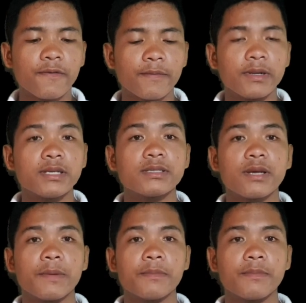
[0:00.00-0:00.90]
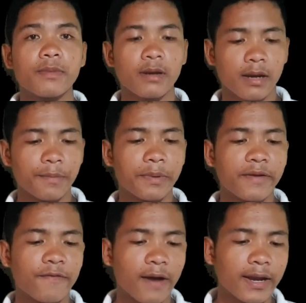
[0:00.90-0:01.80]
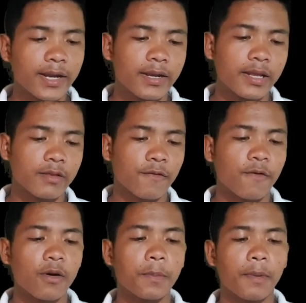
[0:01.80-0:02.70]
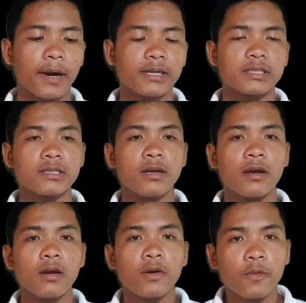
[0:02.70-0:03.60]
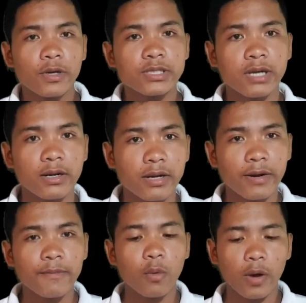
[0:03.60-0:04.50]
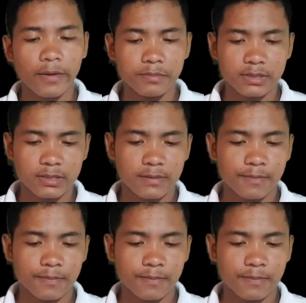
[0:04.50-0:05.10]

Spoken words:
feminism can be divided into four parts, which are termed waves.